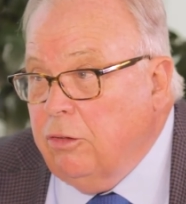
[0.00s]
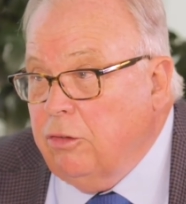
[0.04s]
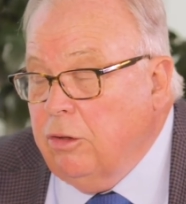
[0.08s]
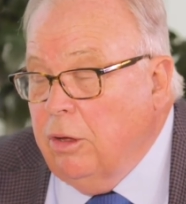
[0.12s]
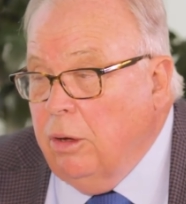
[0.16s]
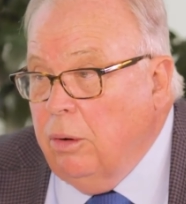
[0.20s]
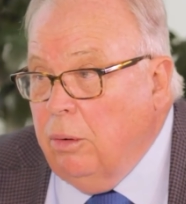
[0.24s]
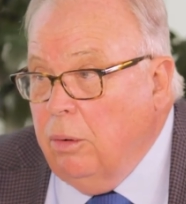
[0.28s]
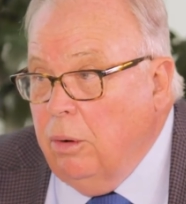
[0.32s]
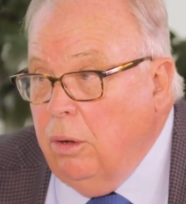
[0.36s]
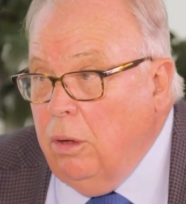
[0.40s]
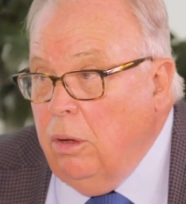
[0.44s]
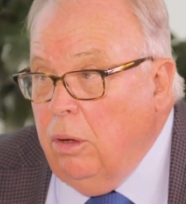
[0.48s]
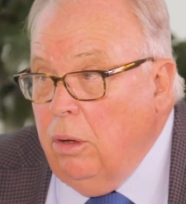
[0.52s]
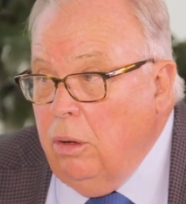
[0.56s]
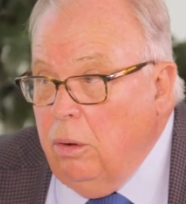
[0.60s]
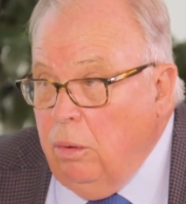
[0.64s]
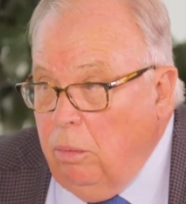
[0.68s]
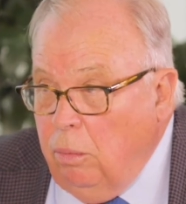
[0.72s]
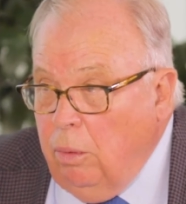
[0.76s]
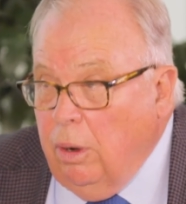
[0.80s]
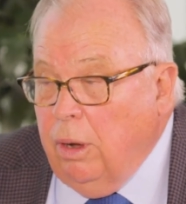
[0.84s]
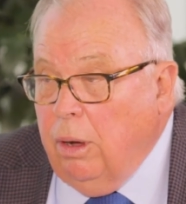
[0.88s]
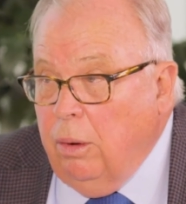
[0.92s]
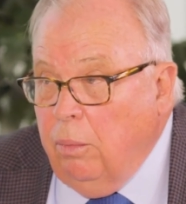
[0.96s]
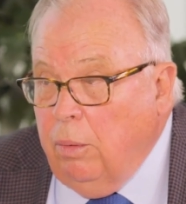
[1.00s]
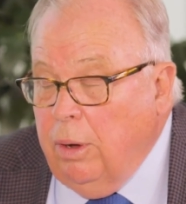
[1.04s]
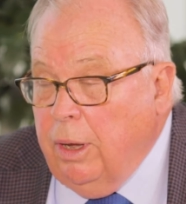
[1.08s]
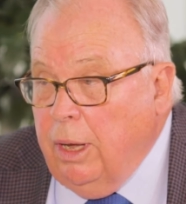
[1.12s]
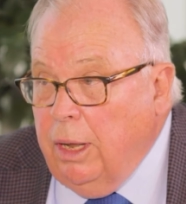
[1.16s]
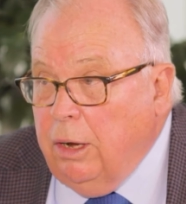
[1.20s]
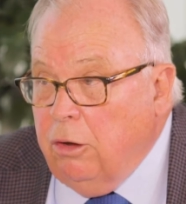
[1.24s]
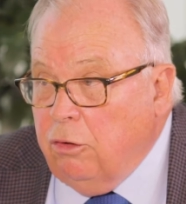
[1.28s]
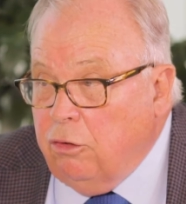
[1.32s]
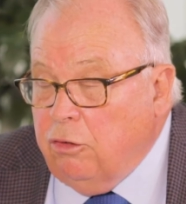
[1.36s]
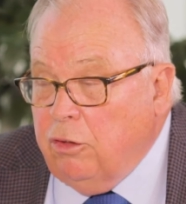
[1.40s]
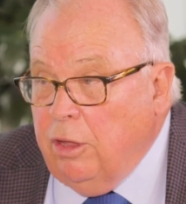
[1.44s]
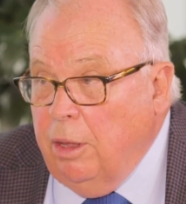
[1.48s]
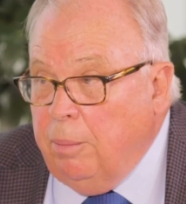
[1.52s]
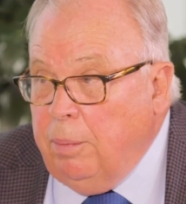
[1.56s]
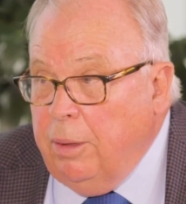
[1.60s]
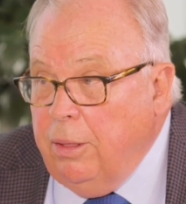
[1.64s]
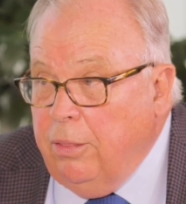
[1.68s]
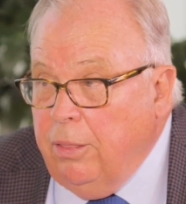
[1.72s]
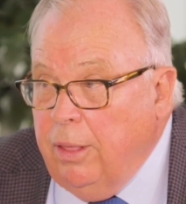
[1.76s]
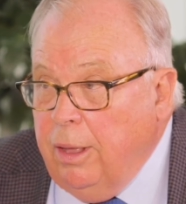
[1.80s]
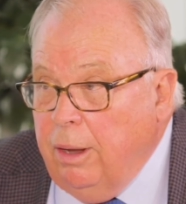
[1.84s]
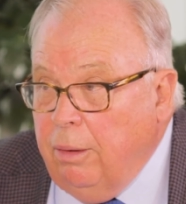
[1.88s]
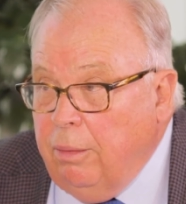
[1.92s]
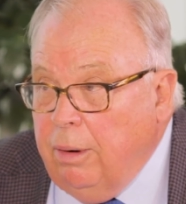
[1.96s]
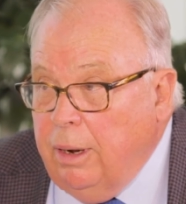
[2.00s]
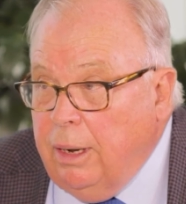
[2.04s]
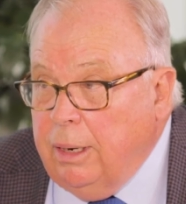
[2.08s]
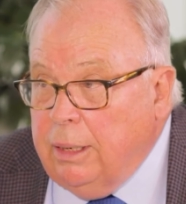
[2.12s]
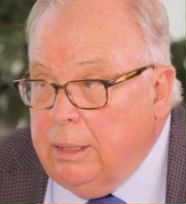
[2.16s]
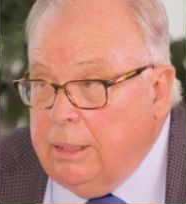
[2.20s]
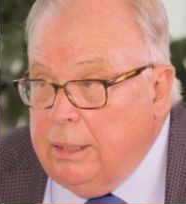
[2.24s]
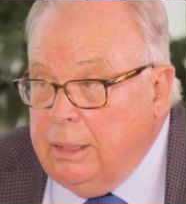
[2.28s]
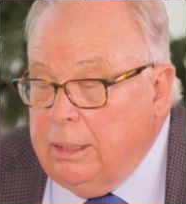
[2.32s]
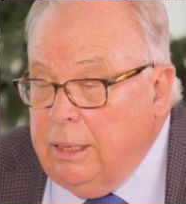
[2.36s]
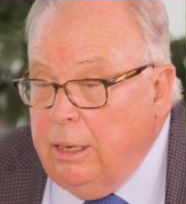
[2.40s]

So we're, we're going to step in there, right?